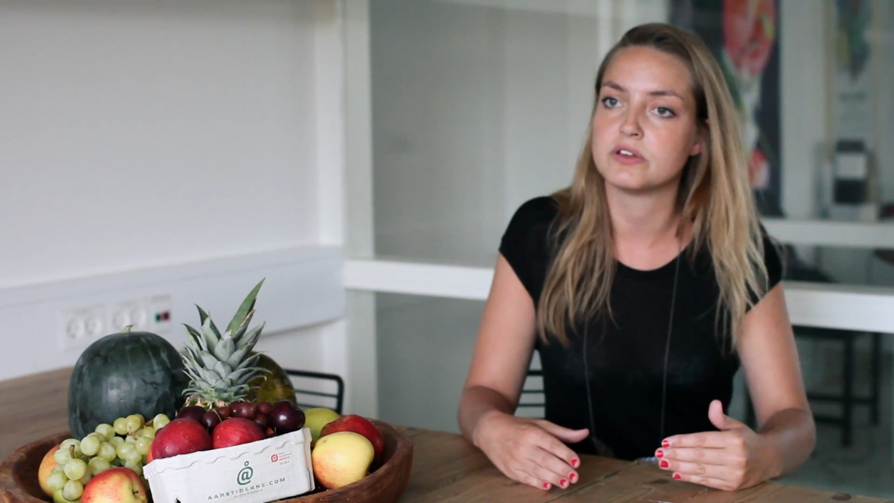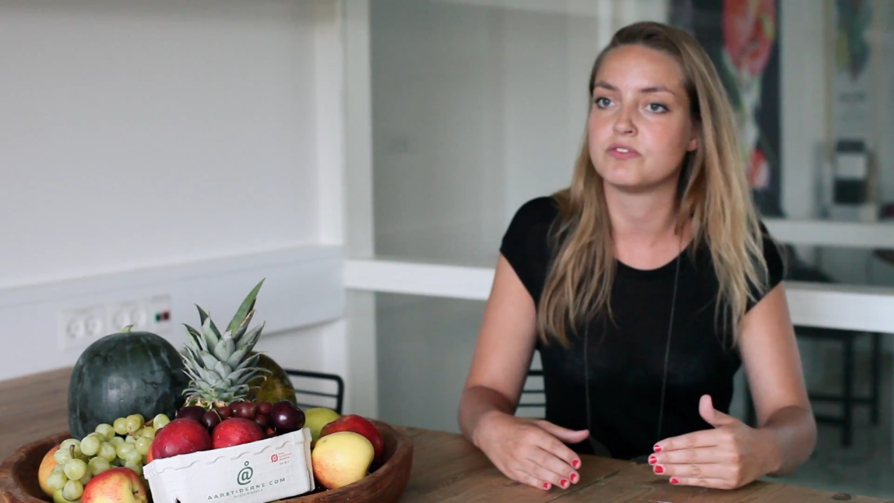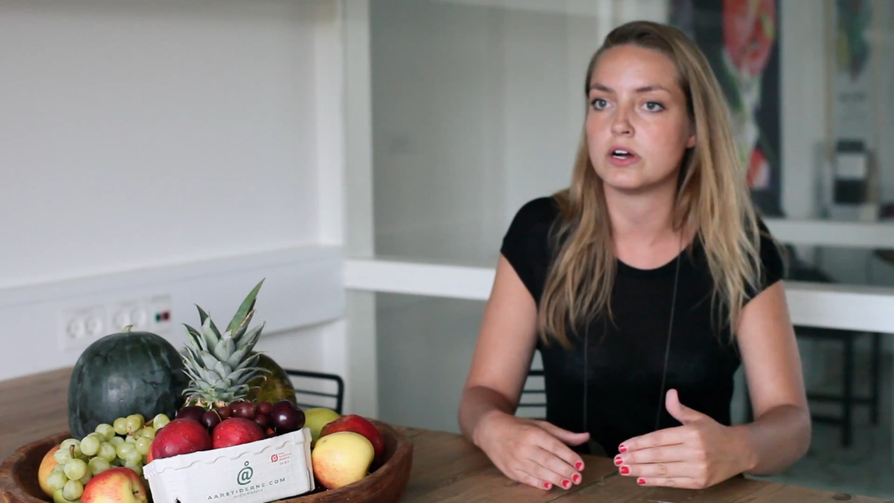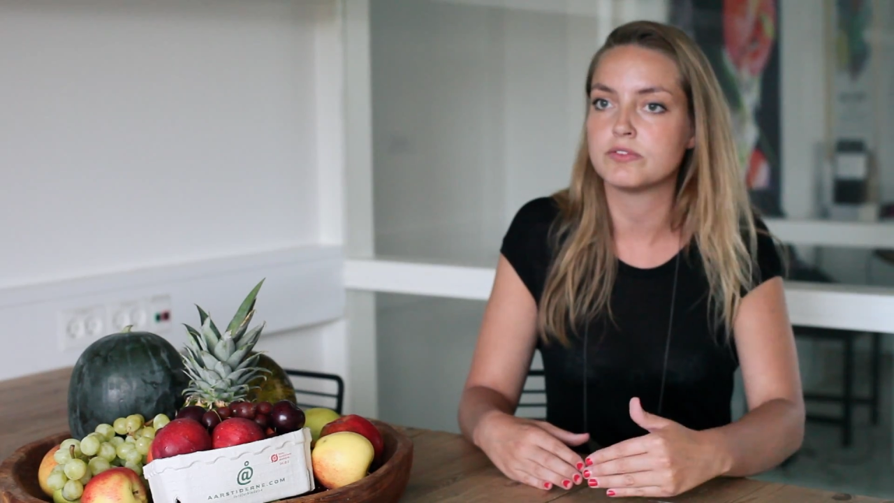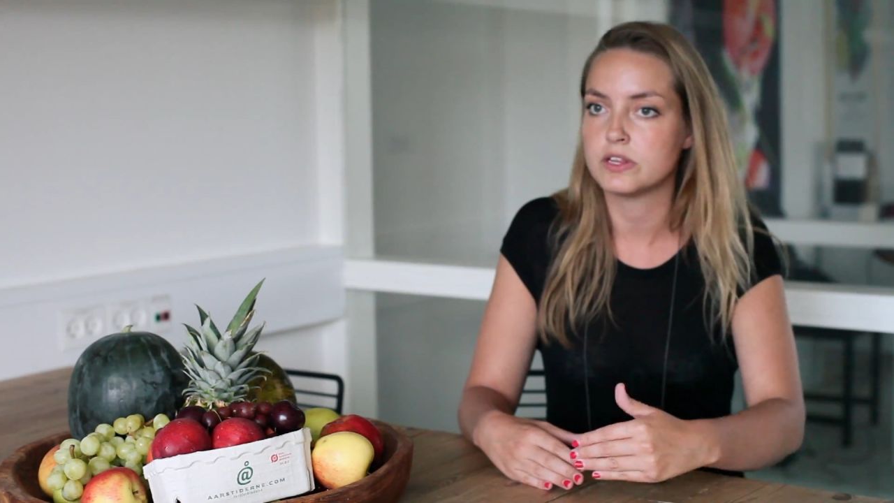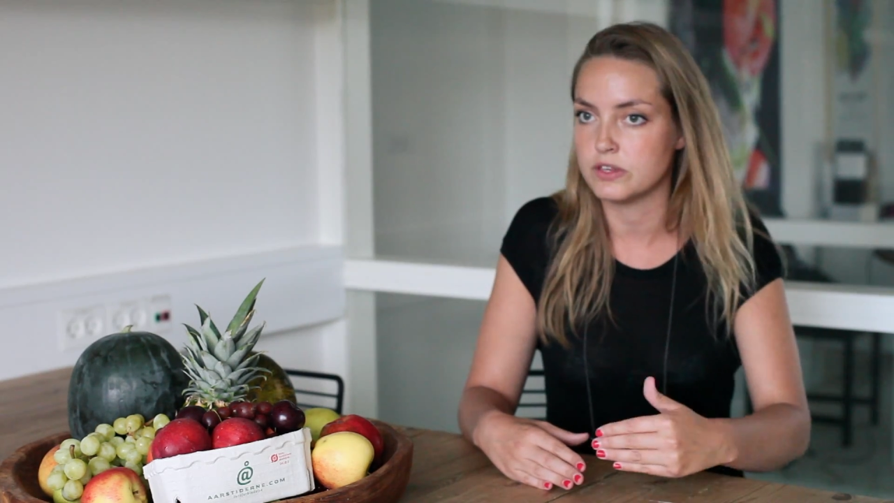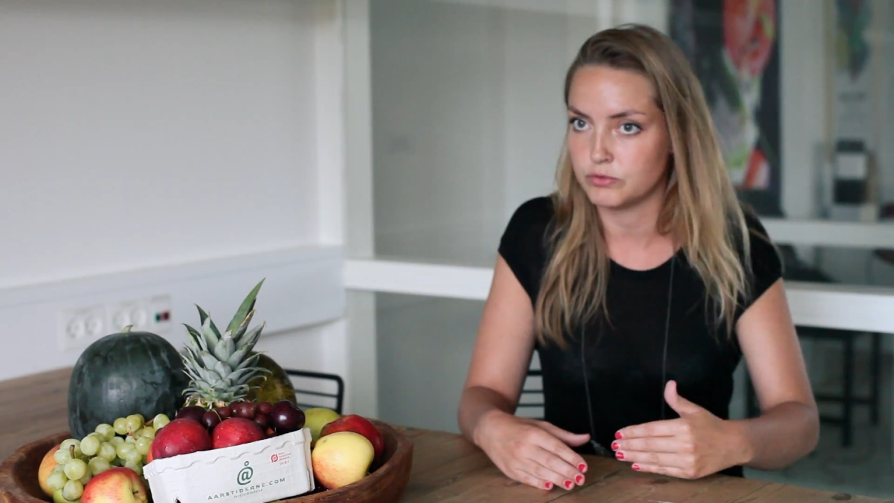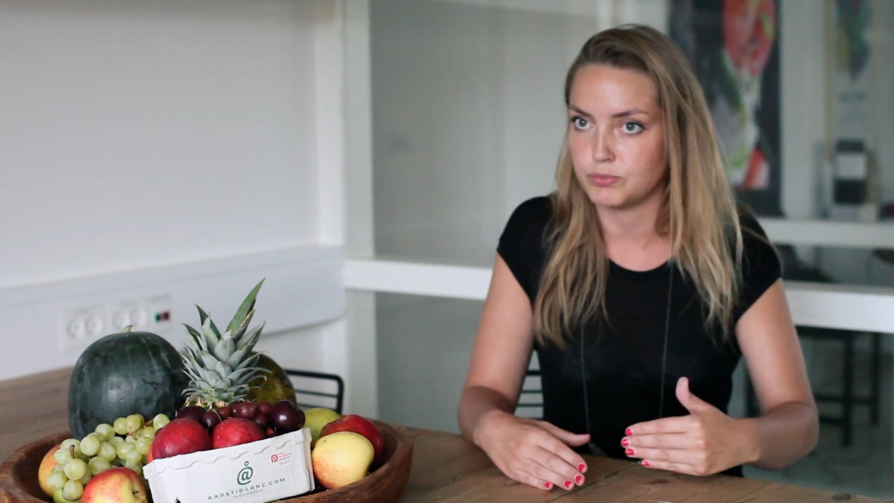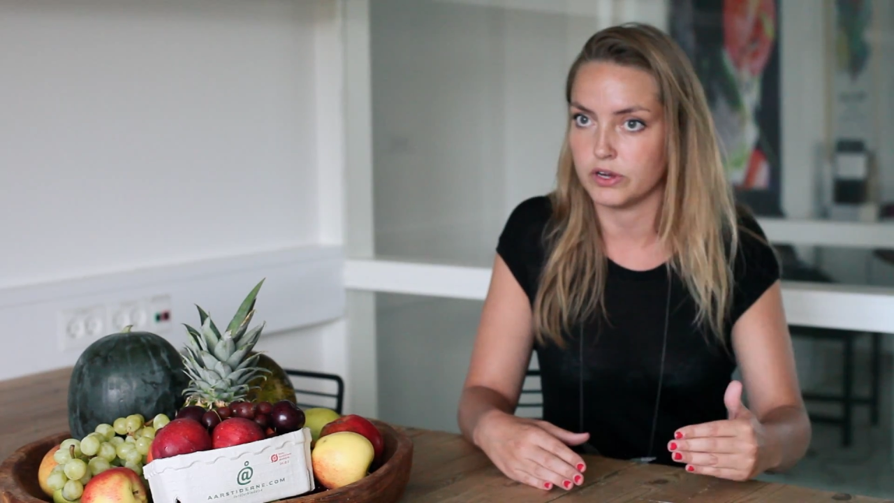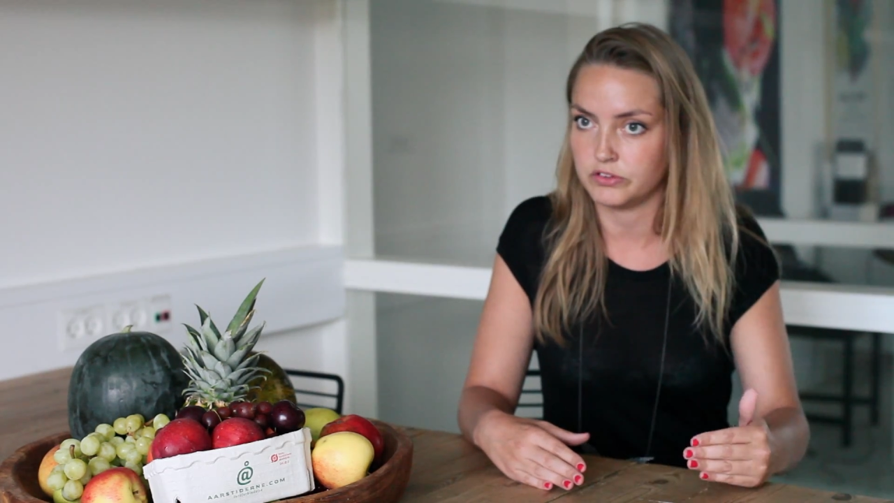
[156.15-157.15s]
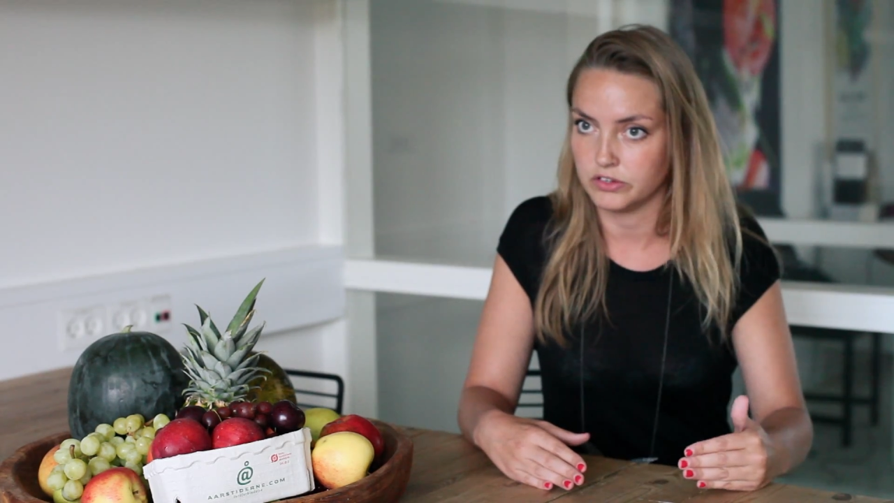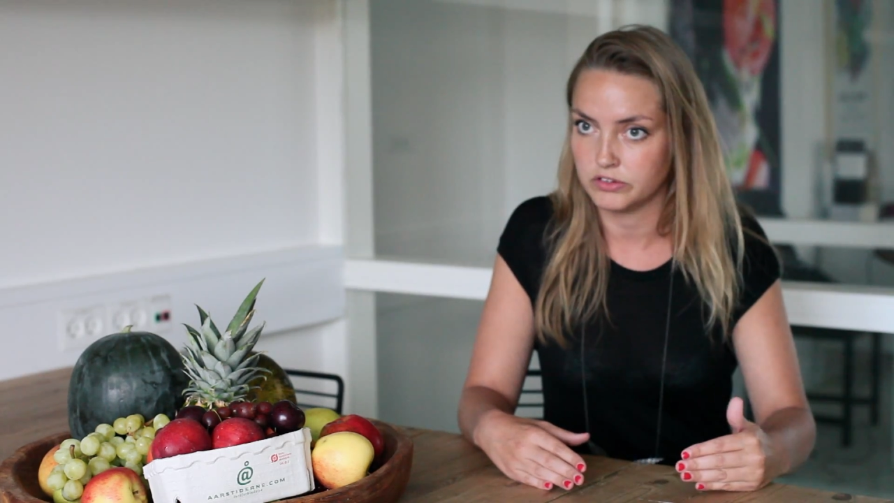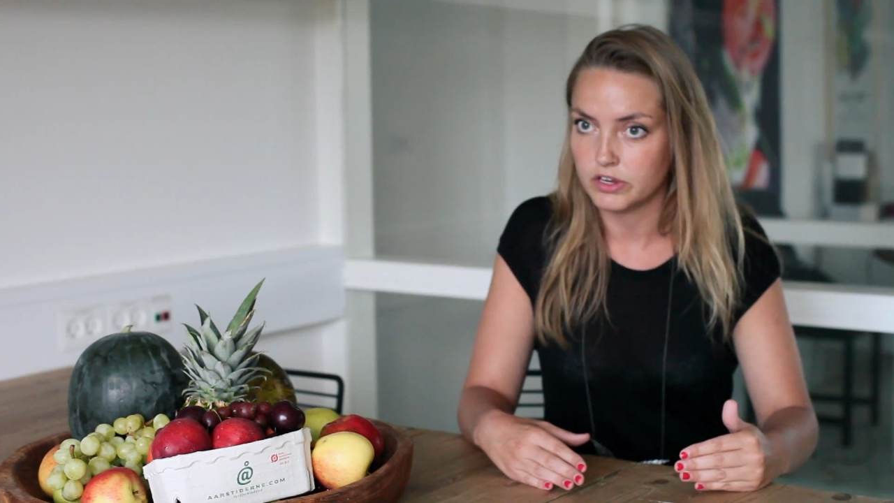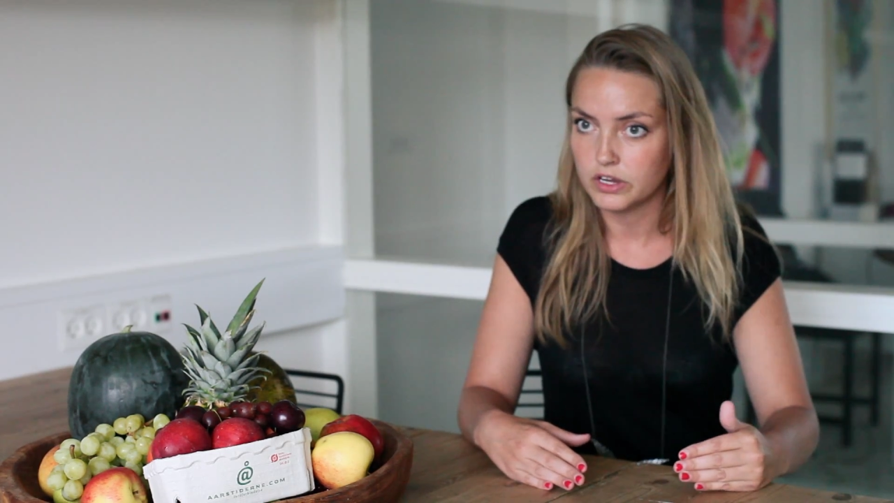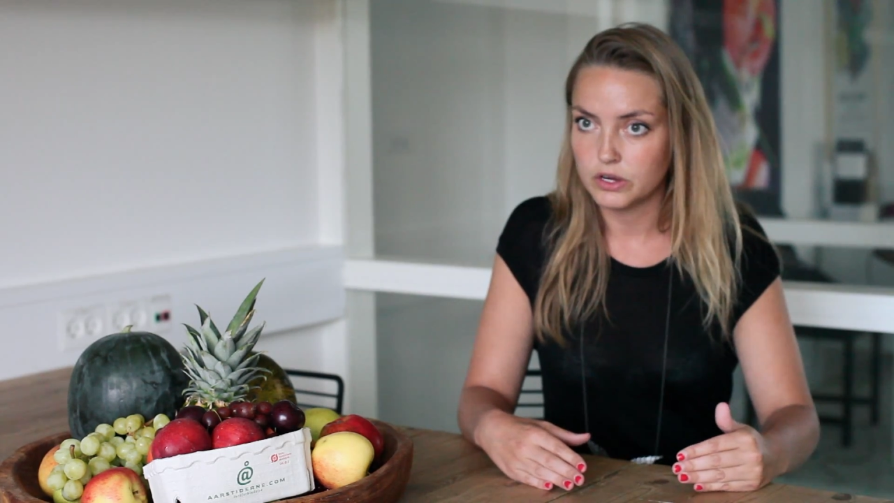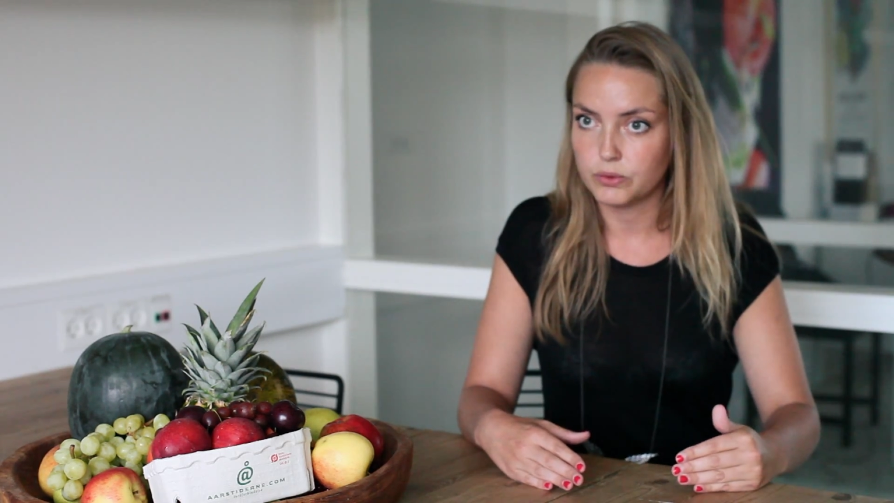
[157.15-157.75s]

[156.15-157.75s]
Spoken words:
involved in this process.